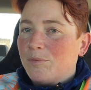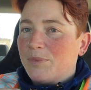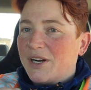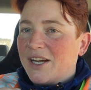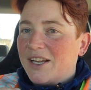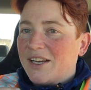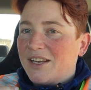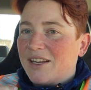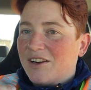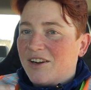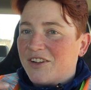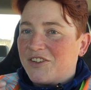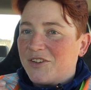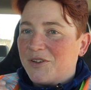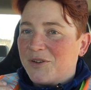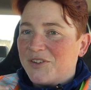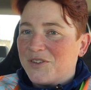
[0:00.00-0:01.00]
but it
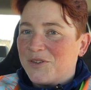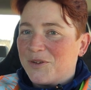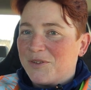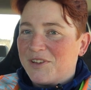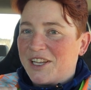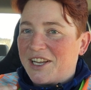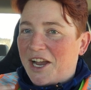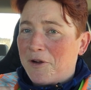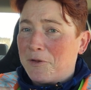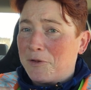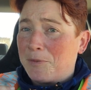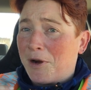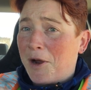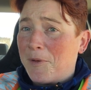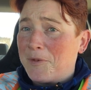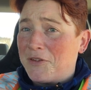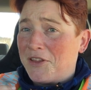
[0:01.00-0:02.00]
also is sort of like, I was
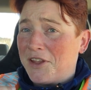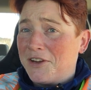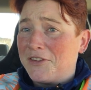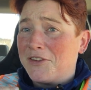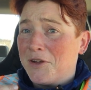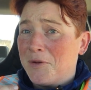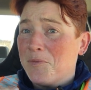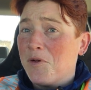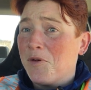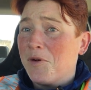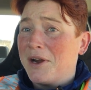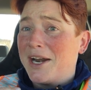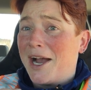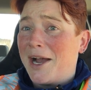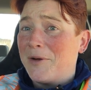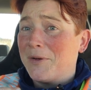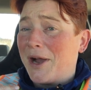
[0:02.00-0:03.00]
promised that at some
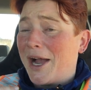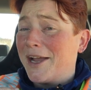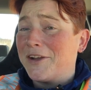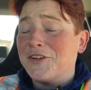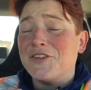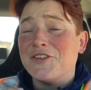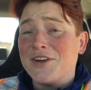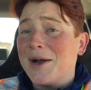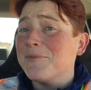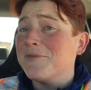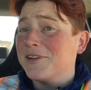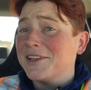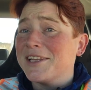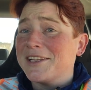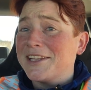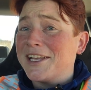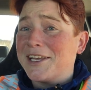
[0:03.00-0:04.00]
point I could stop
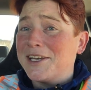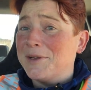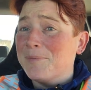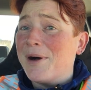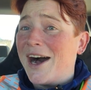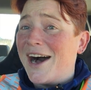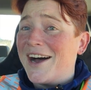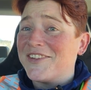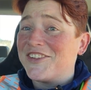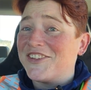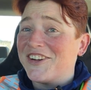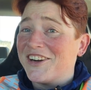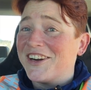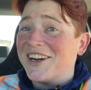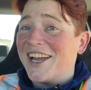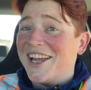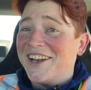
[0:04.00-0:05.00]
feeling like an
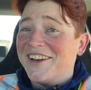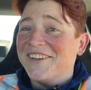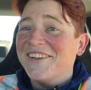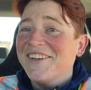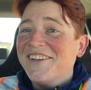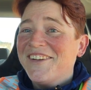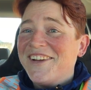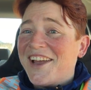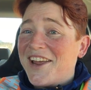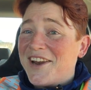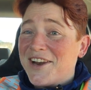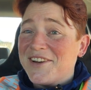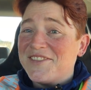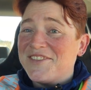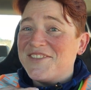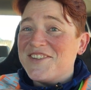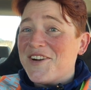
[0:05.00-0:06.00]
imposter, and
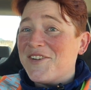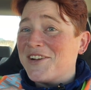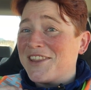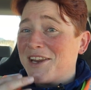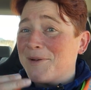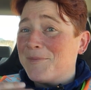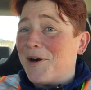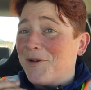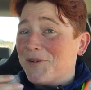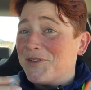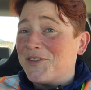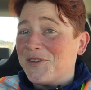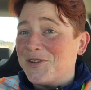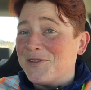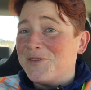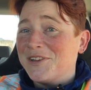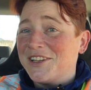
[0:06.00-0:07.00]
knowing that I'm always
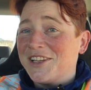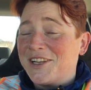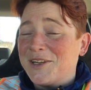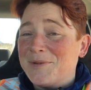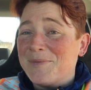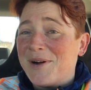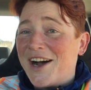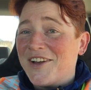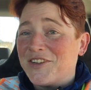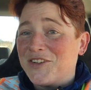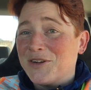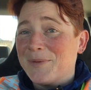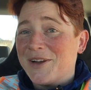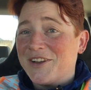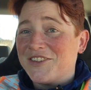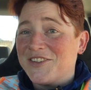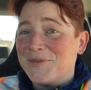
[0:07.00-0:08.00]
going to feel like an imposter
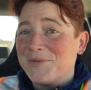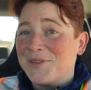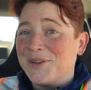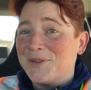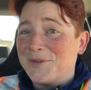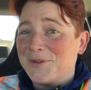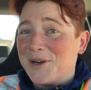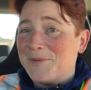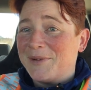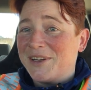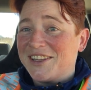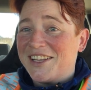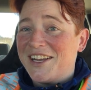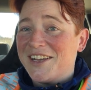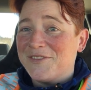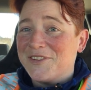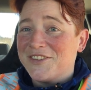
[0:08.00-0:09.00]
about something throughout my
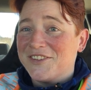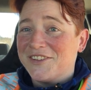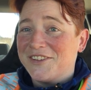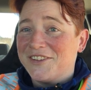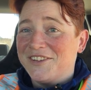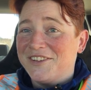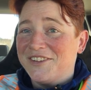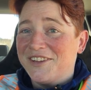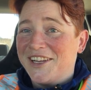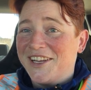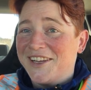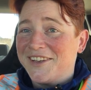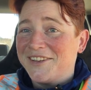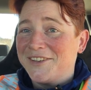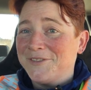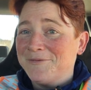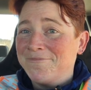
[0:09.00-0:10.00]
life is a little
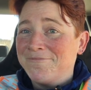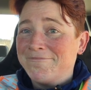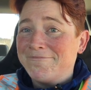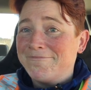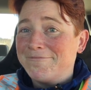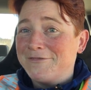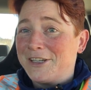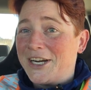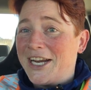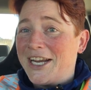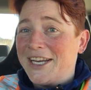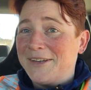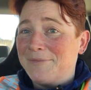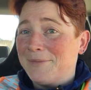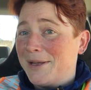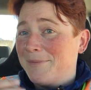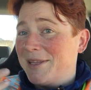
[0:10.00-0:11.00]
like,
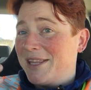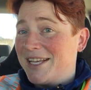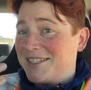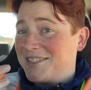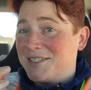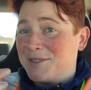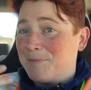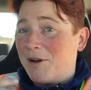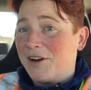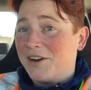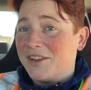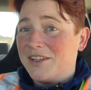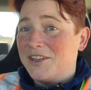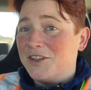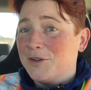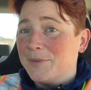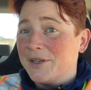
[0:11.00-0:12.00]
great, maybe that's just part of
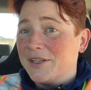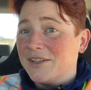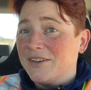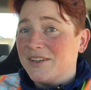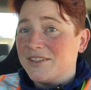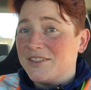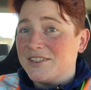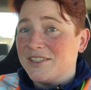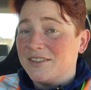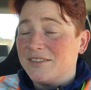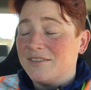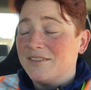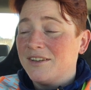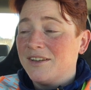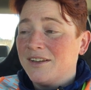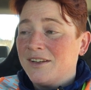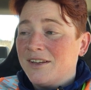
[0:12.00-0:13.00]
the human condition.
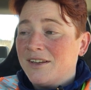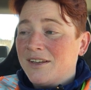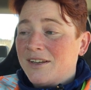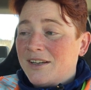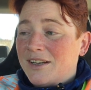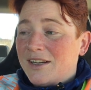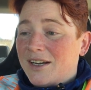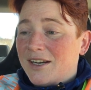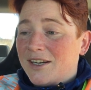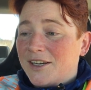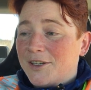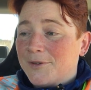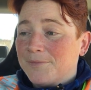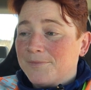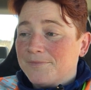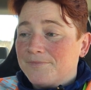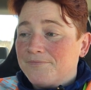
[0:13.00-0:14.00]

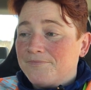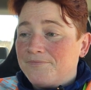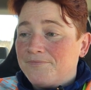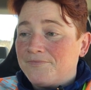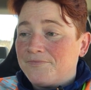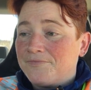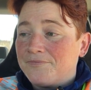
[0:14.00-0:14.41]
Other